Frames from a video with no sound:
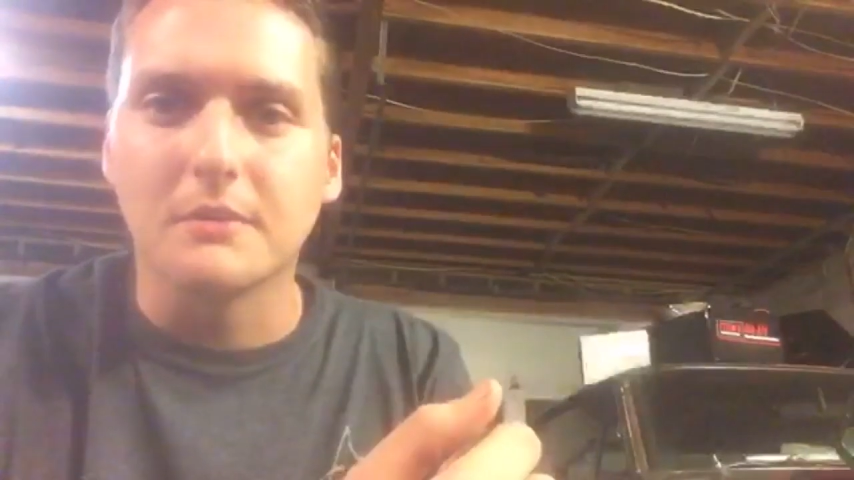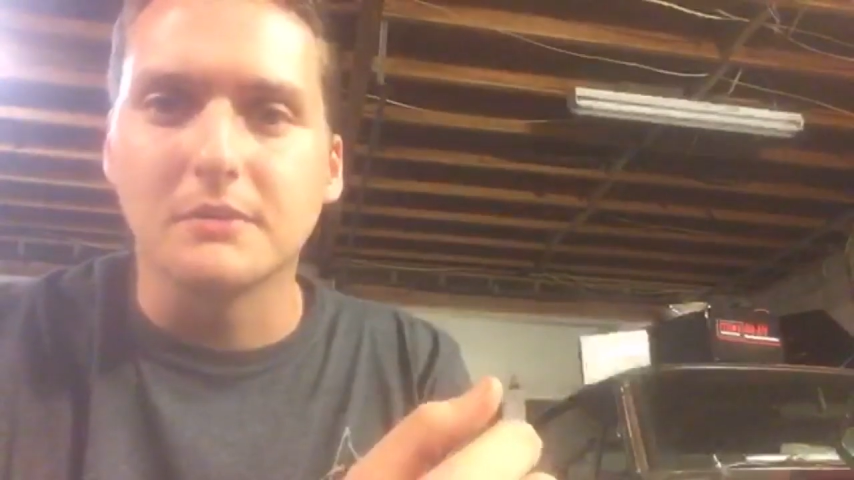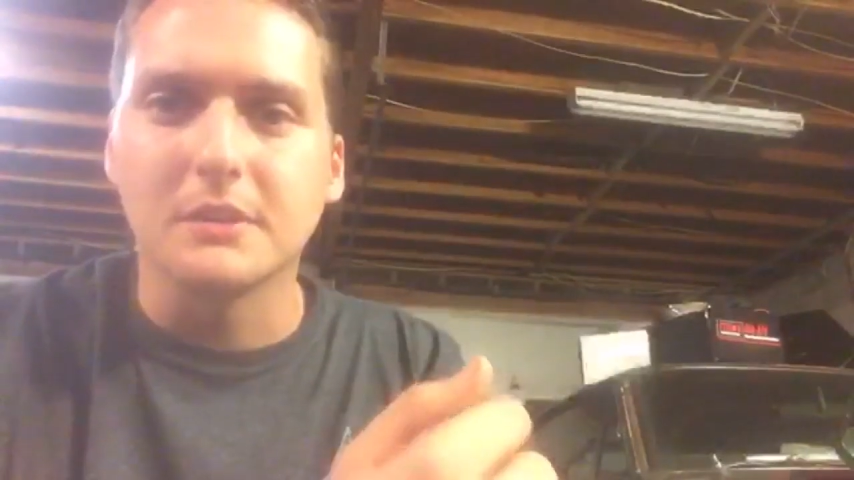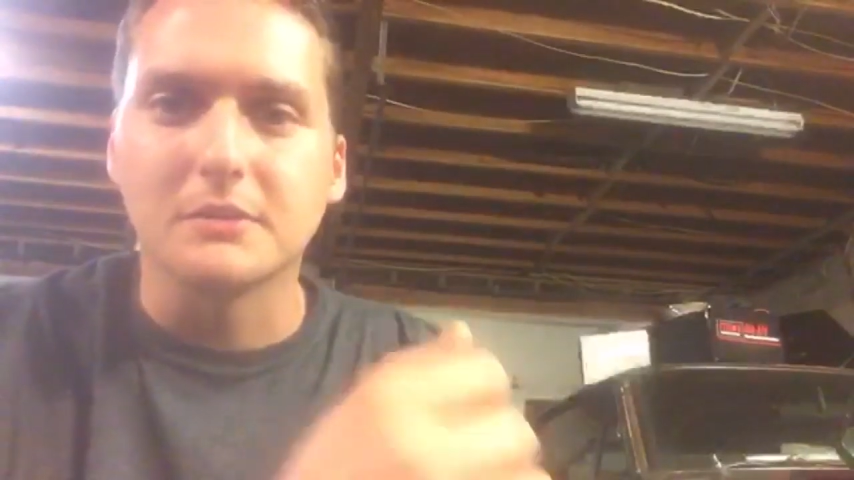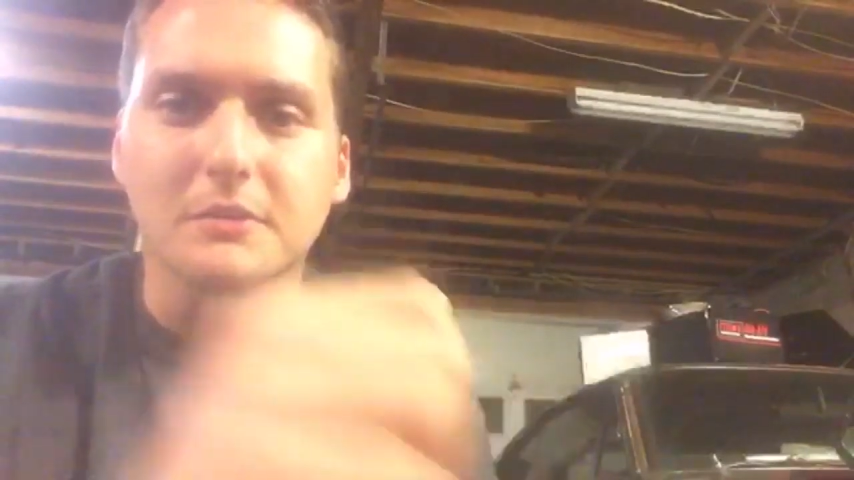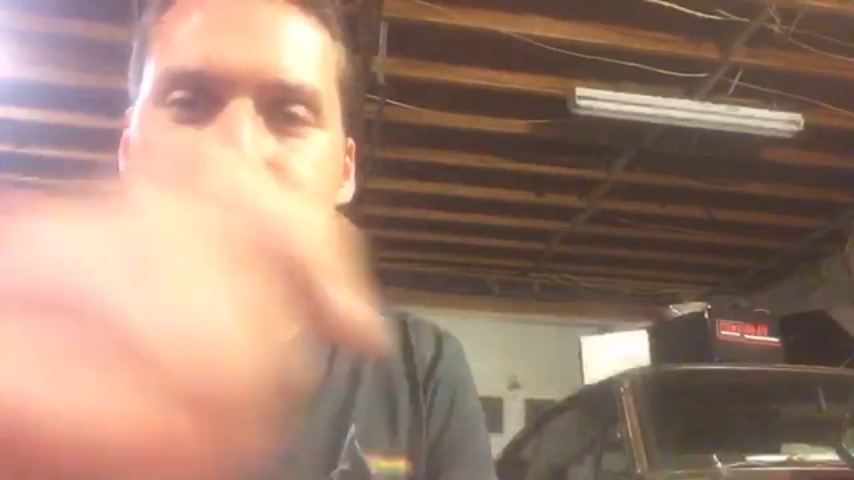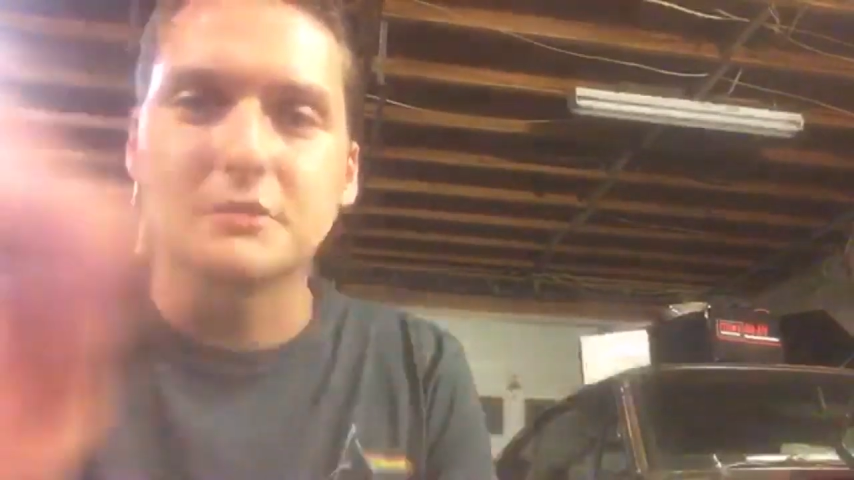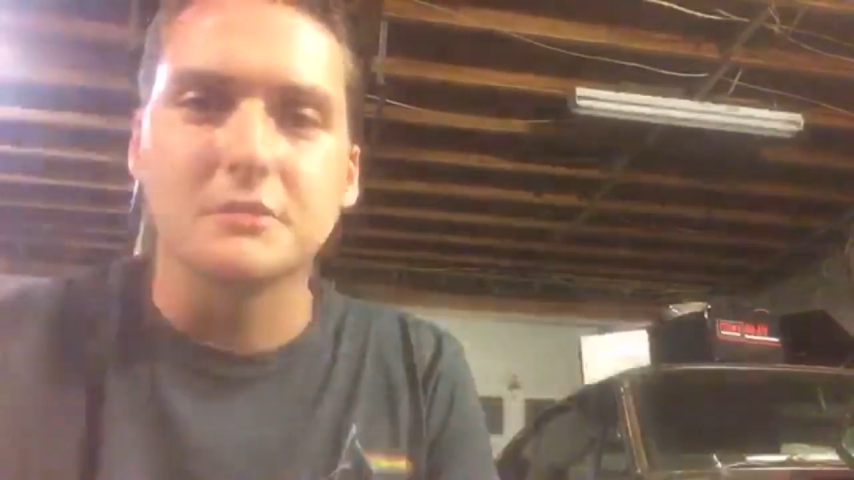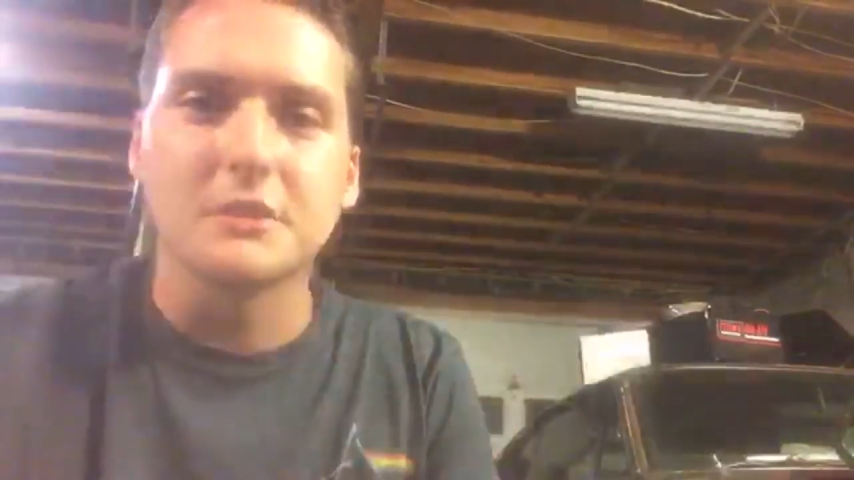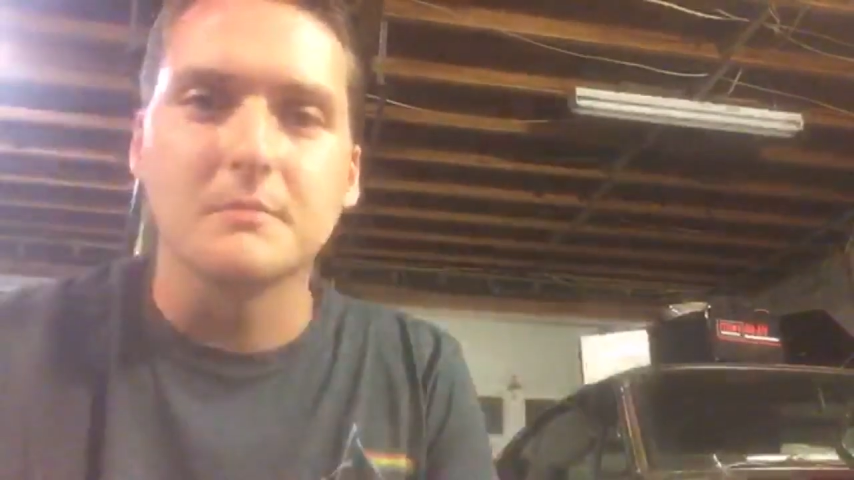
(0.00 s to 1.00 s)
This thing is going to
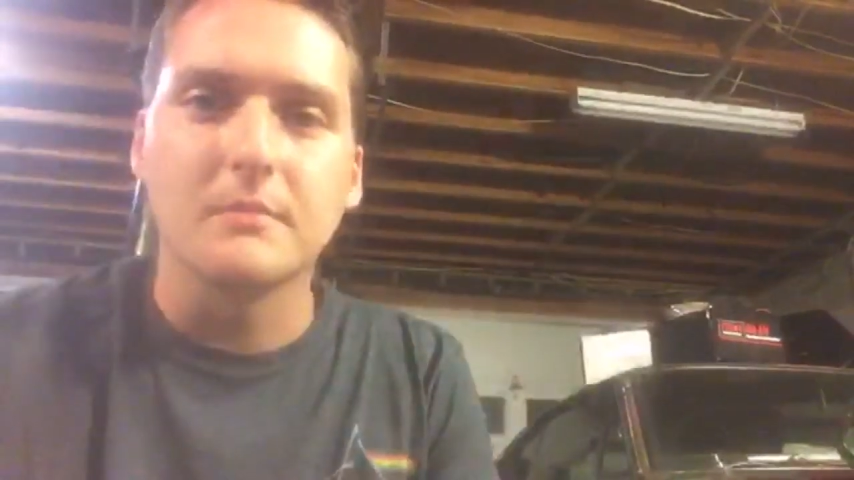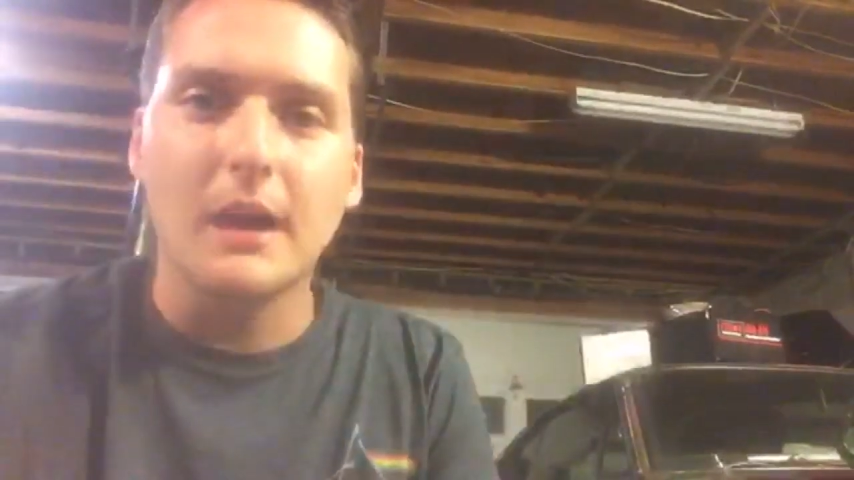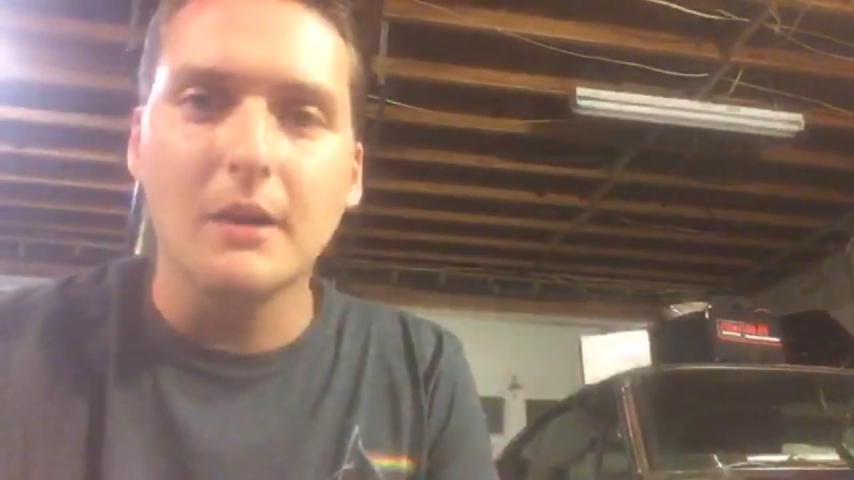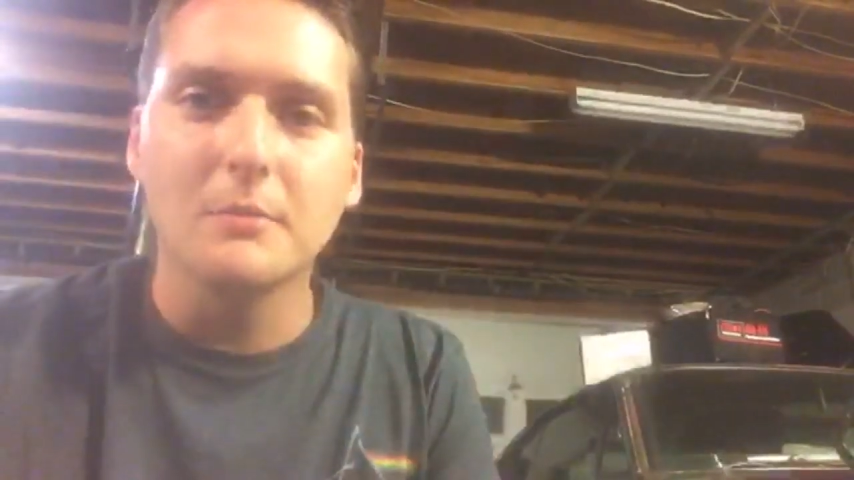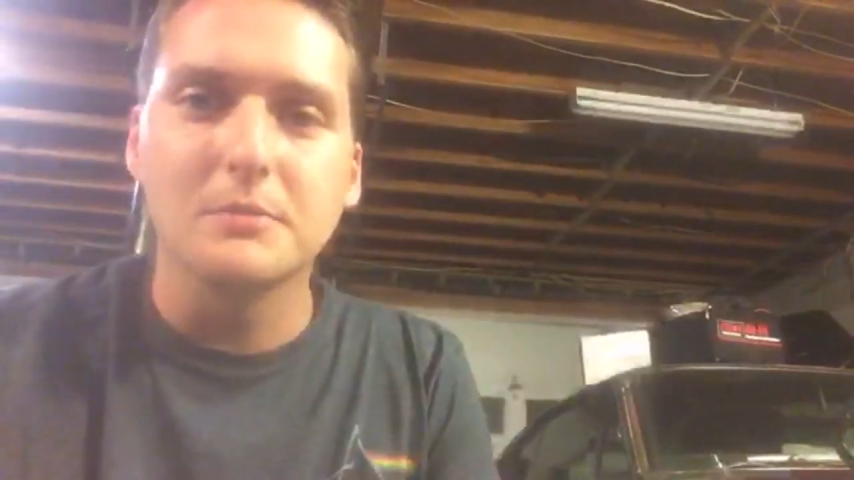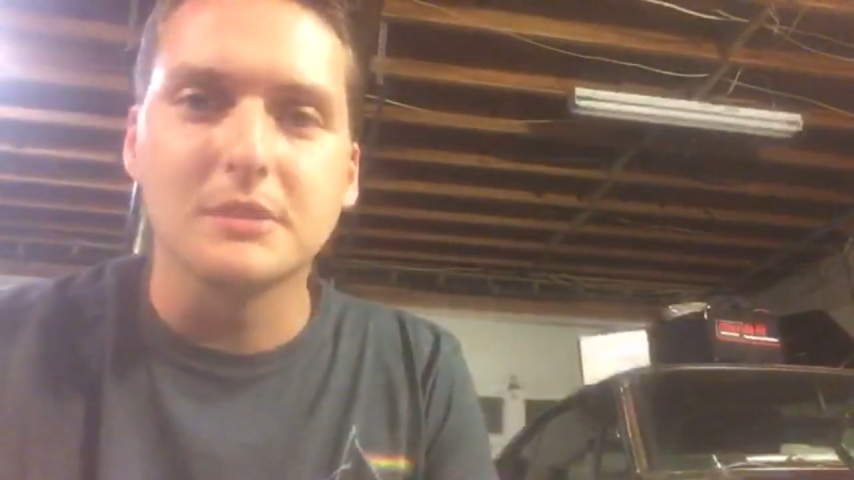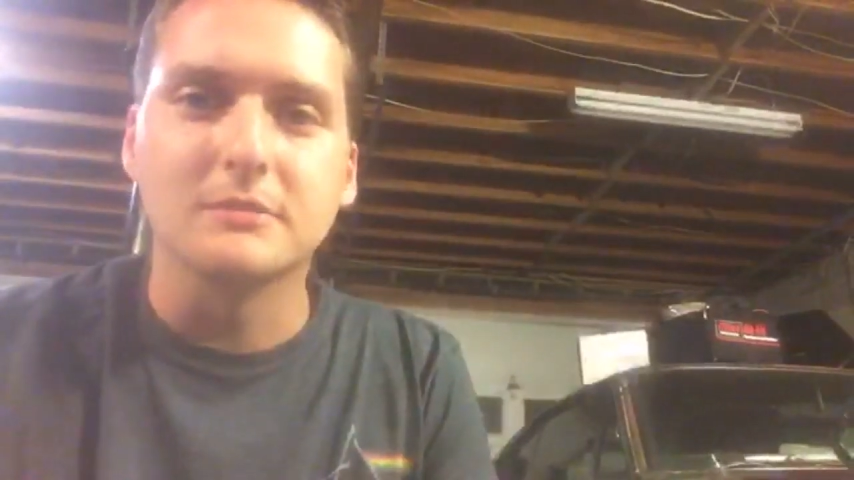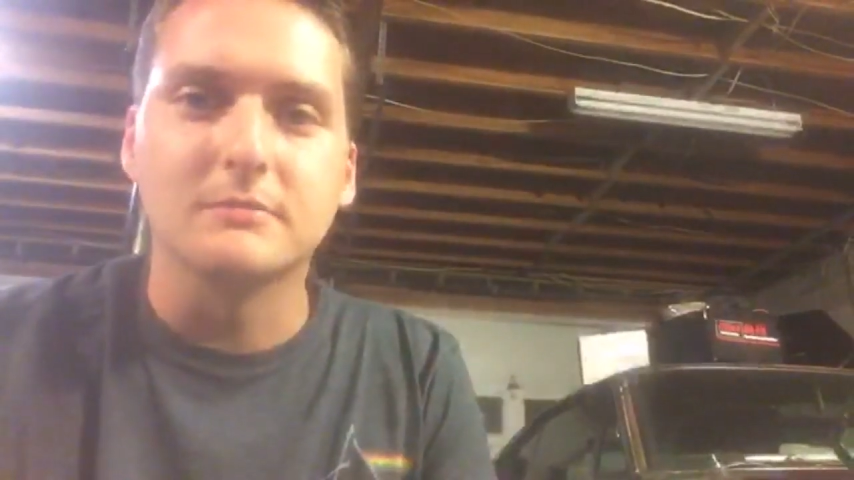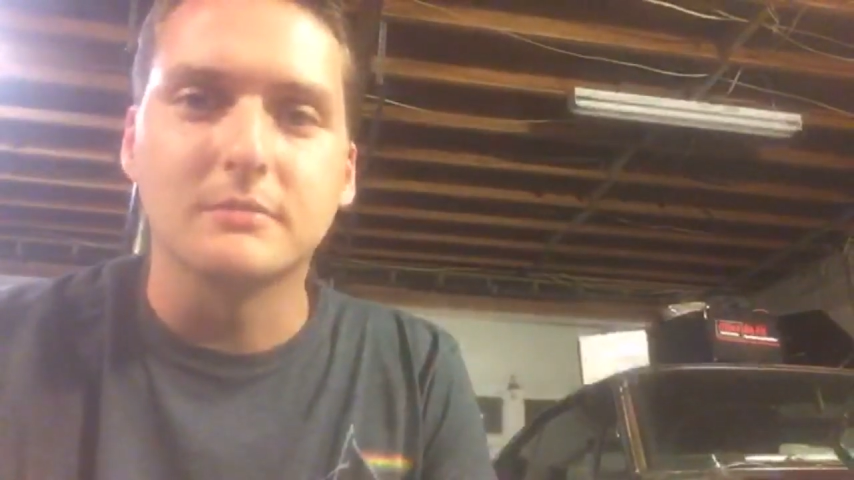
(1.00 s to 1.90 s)
scream. I hope so.